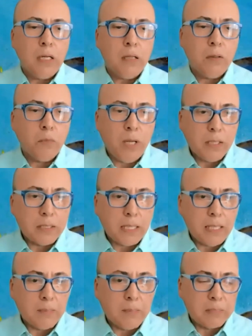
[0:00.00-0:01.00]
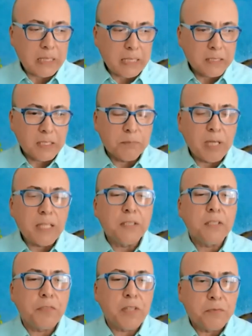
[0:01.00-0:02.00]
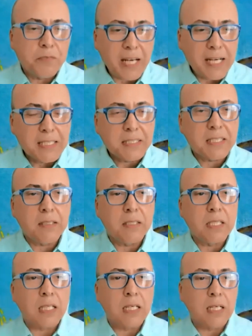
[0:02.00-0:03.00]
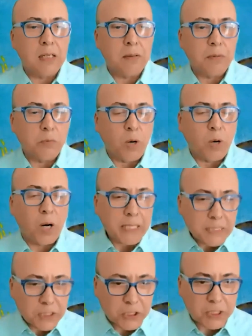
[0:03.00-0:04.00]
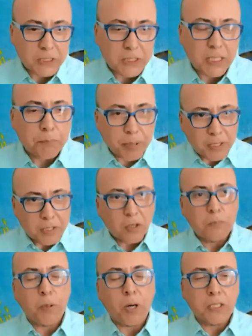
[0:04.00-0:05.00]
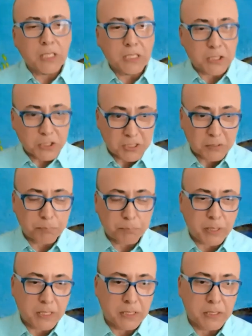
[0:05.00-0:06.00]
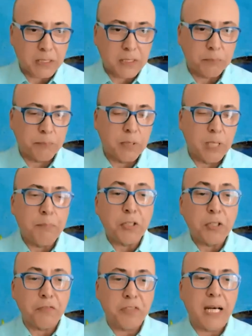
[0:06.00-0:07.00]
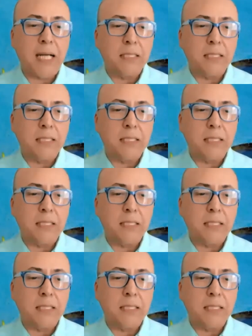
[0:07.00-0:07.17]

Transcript: Uh, well, um, in, in many different ways. And uh, one is just the empirical part that you just presented a, a bit of